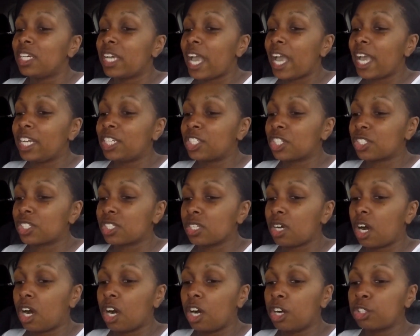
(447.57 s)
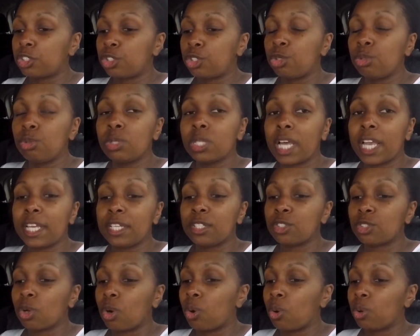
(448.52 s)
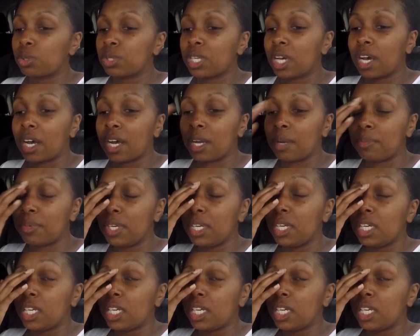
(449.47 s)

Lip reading: and just hug 2 lanes the whole time,